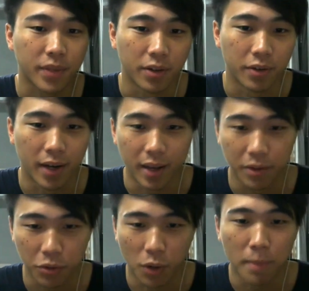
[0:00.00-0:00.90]
right?
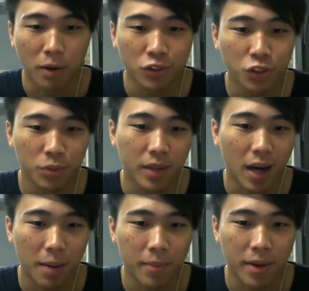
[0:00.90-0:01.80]
Compulsion should be
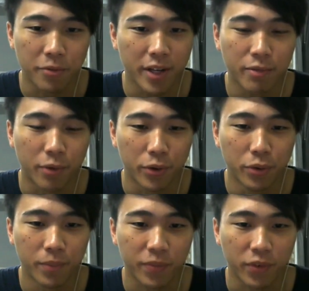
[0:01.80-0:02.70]
up and ready for
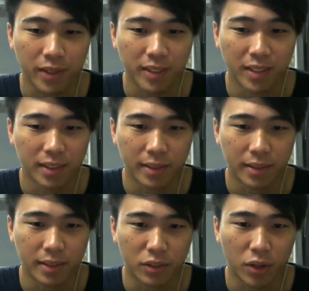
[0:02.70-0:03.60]
you, right? Since
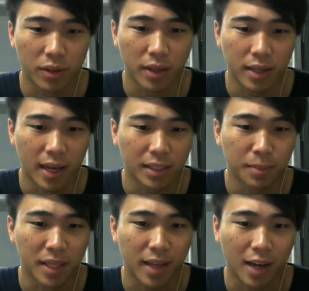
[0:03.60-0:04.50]
it hasn't
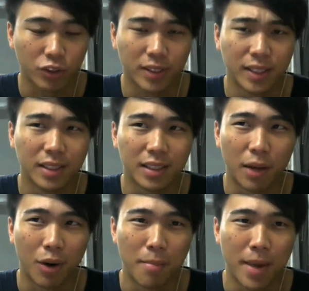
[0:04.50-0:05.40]
been touched since like
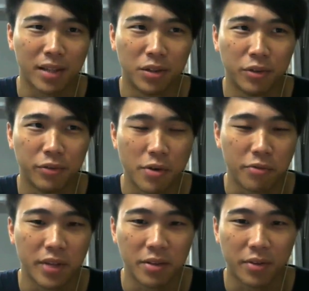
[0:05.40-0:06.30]
what, battle
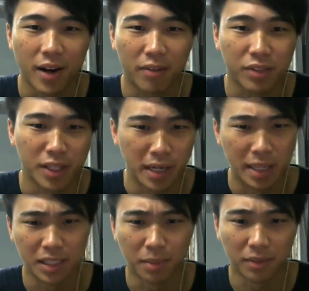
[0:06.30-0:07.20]
15, right? After the
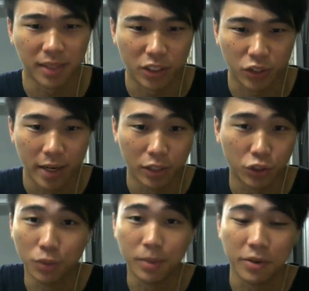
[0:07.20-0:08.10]
Elizabeth stage,
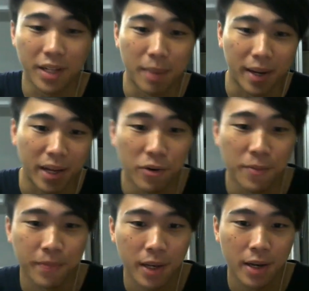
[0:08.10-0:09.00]
should be ready by now.
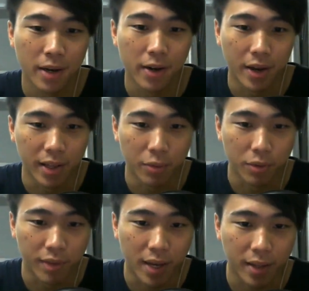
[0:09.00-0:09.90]
And then
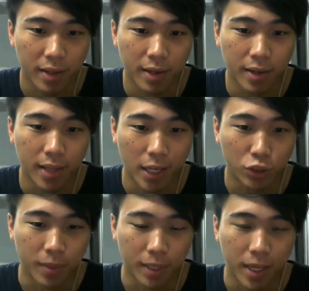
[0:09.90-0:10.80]
with that, that
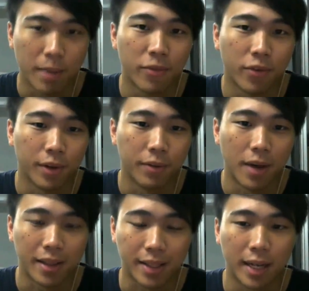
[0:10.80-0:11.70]
should be game for the
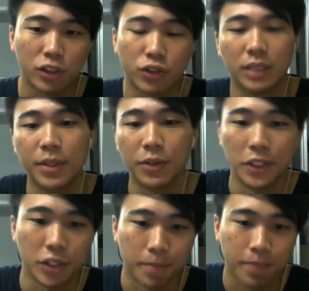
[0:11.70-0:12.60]
entire
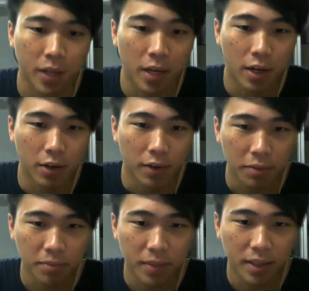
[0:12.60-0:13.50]
transmigration, right?
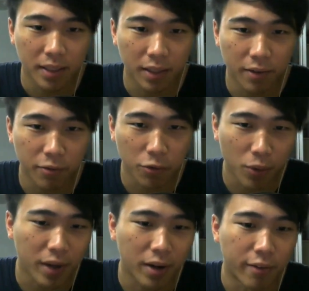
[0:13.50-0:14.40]
It's
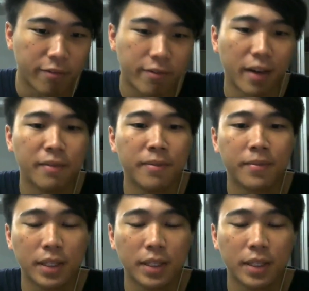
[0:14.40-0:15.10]
quite a fun